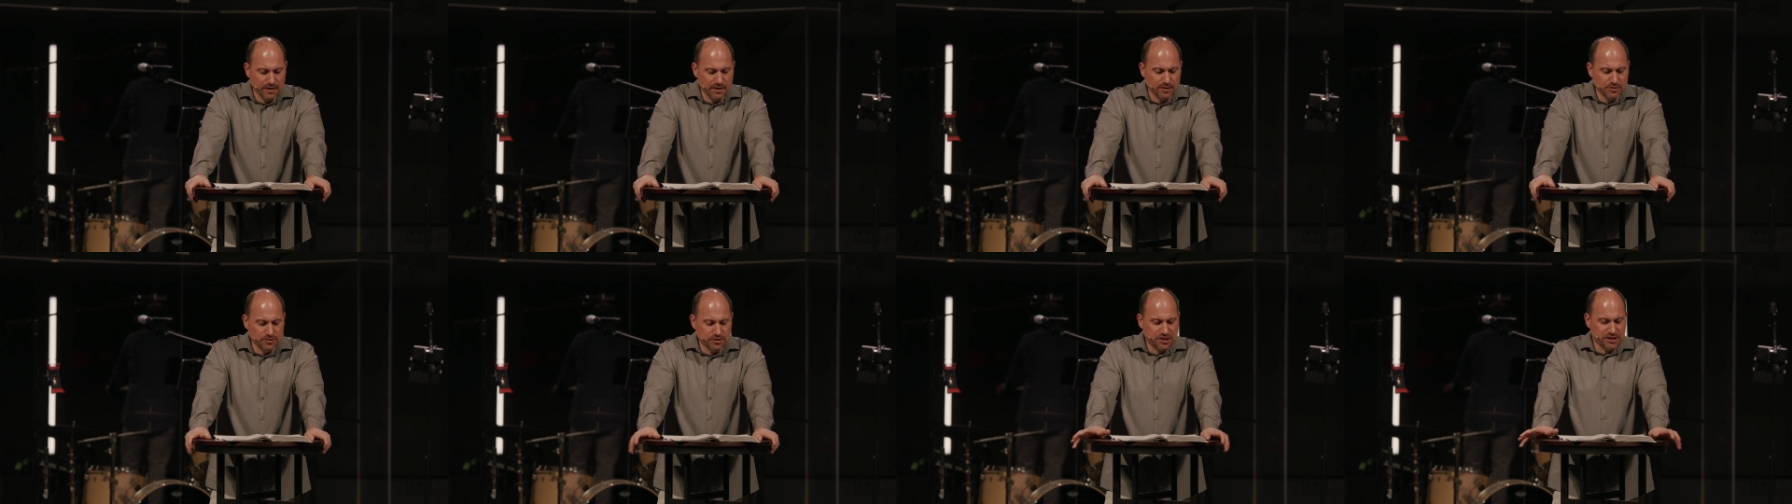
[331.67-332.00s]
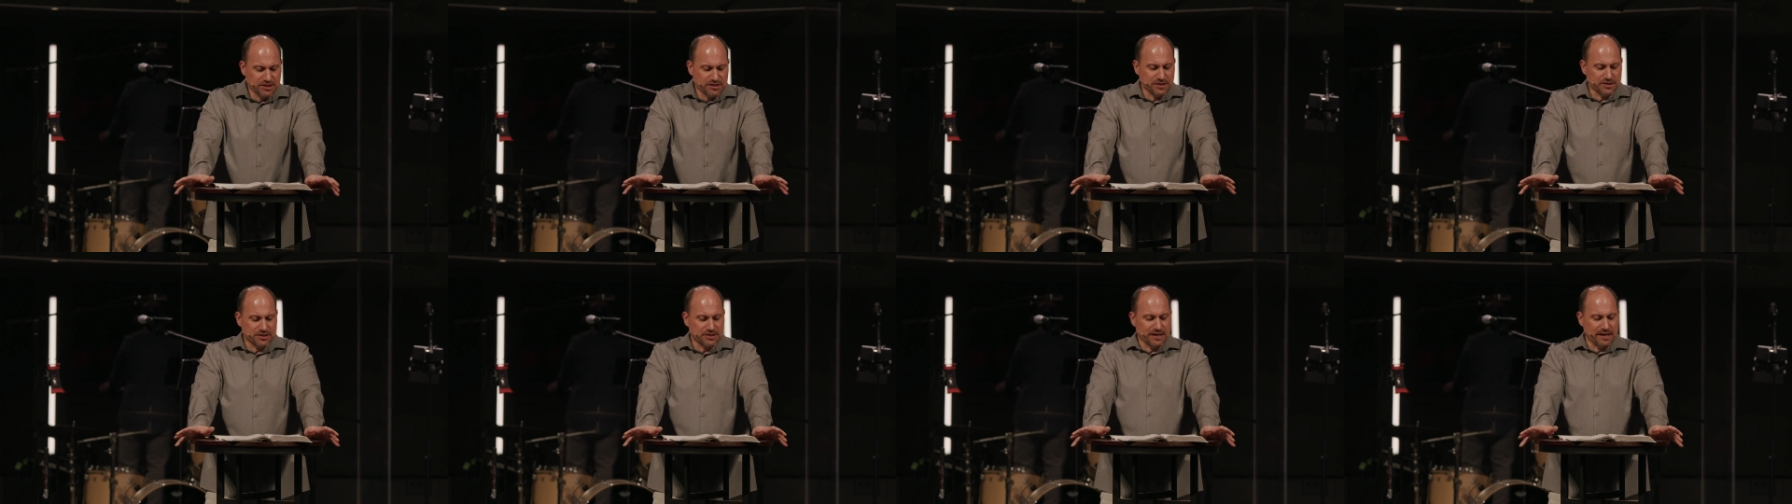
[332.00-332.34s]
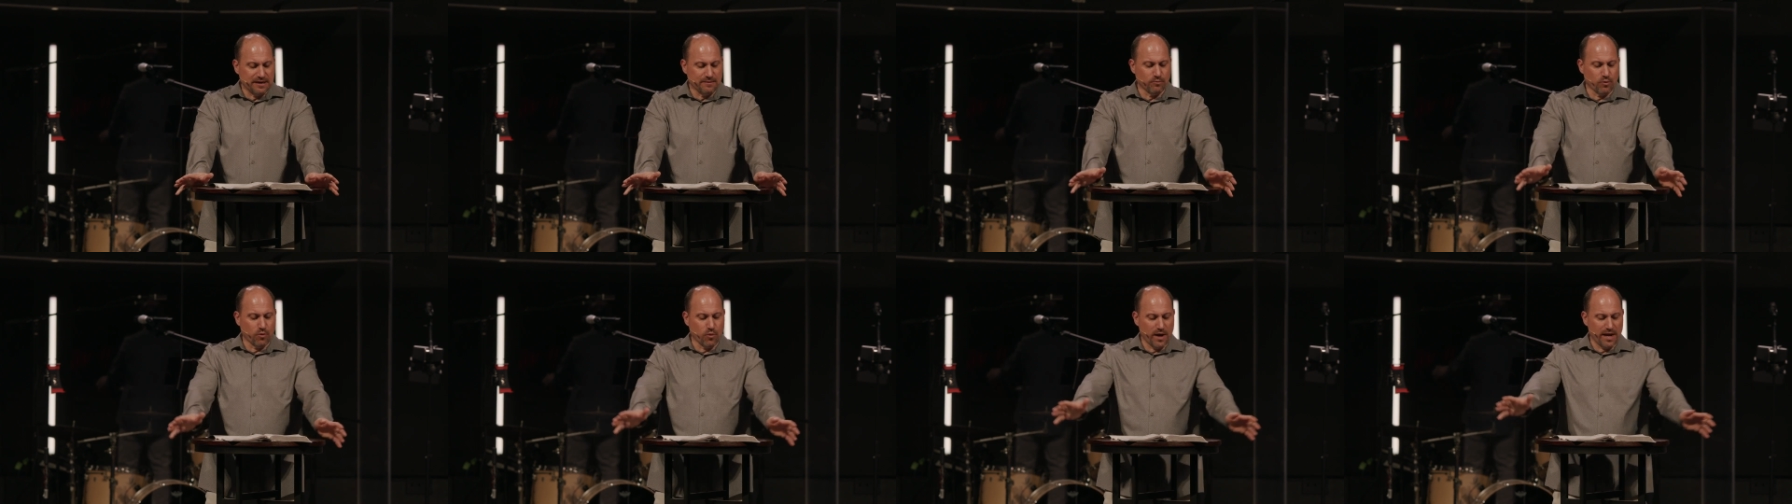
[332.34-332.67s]
Jesus sent
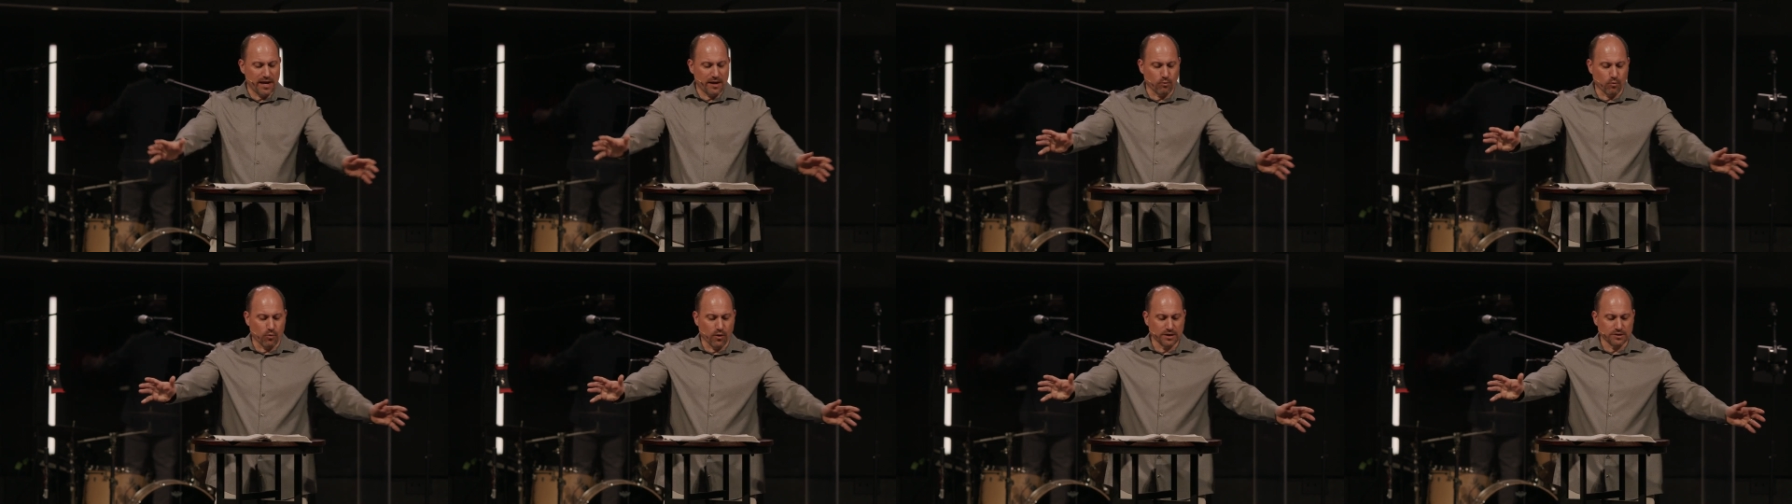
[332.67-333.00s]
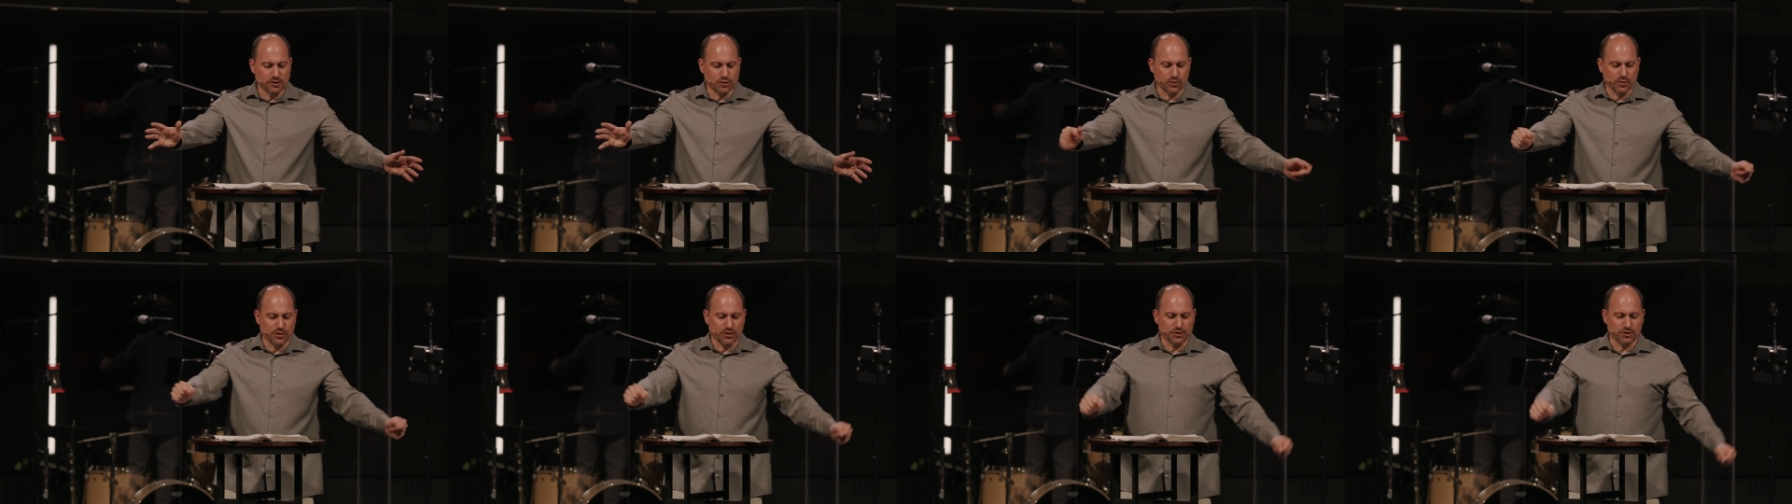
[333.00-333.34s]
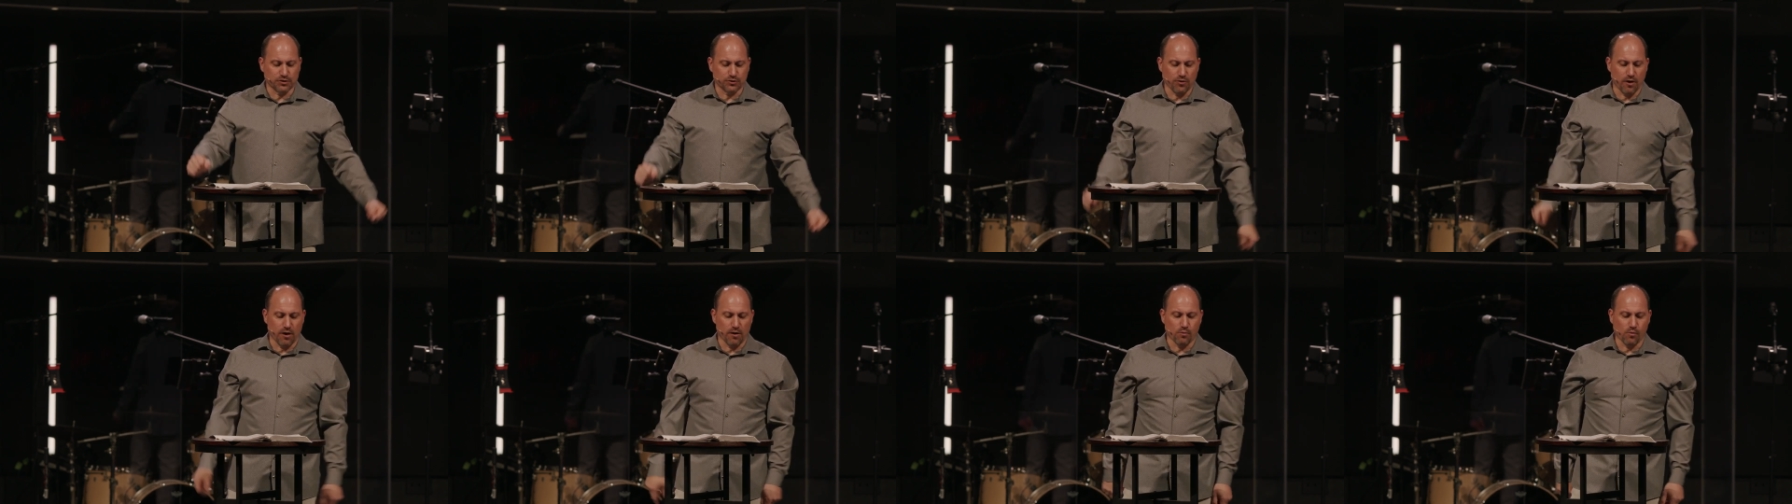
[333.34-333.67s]
him away at once with a
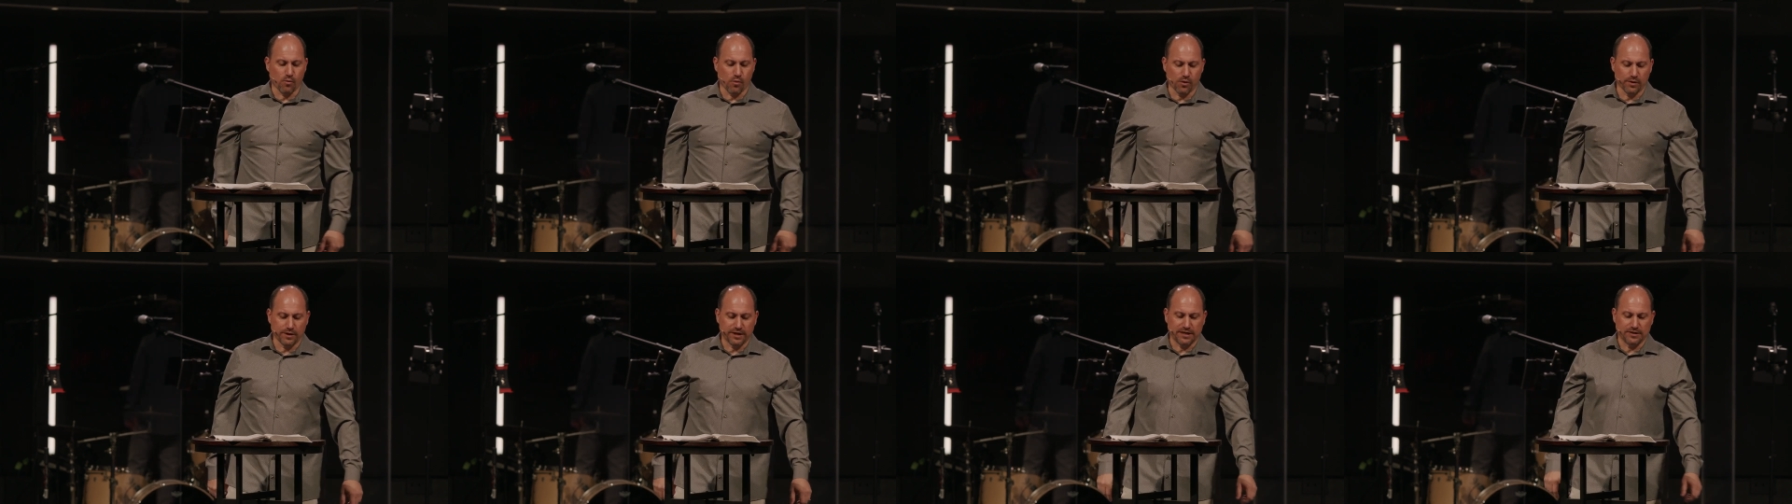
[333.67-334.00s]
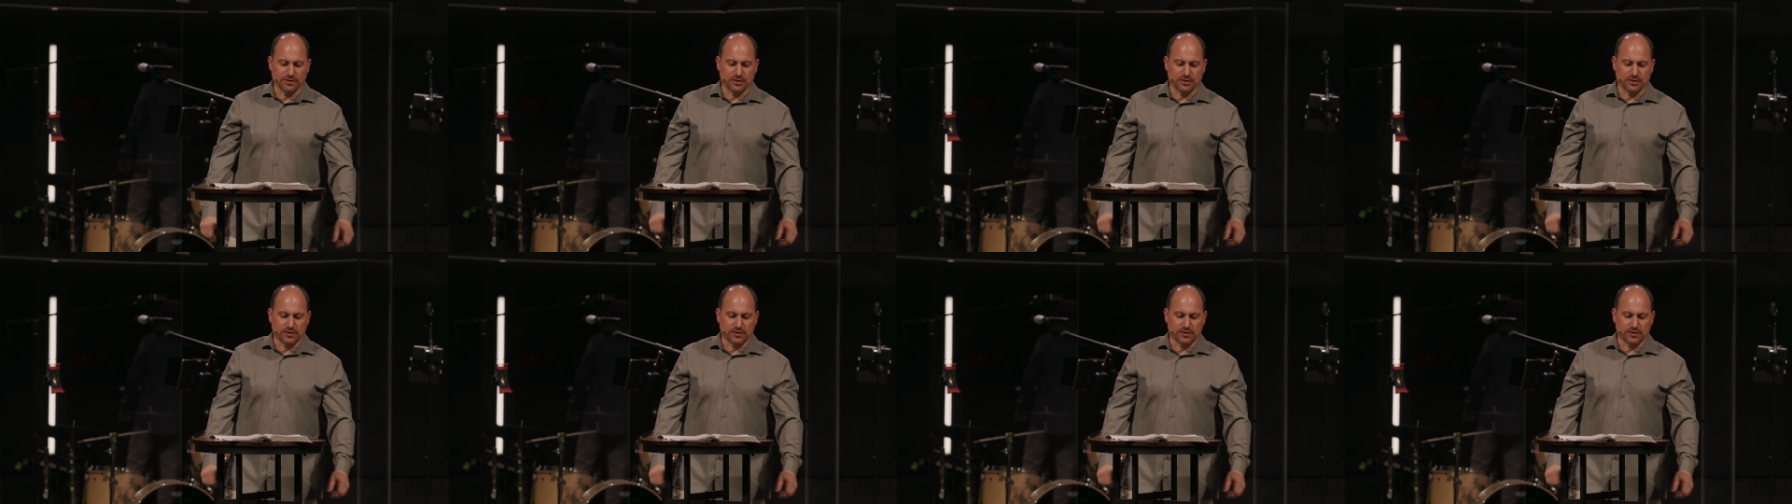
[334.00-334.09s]
strong warning